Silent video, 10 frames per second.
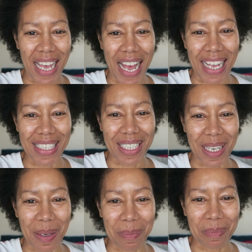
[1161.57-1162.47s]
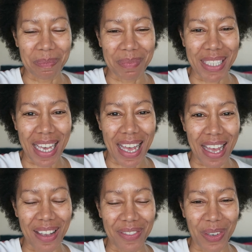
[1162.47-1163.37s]
And
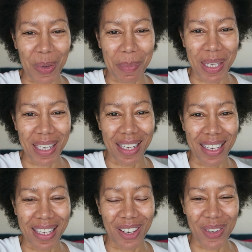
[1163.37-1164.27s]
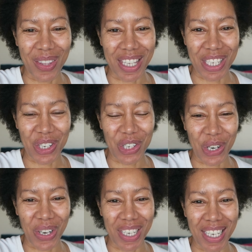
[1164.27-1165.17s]
yeah, follow me on this
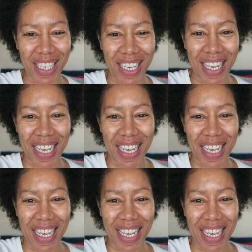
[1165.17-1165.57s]
journey,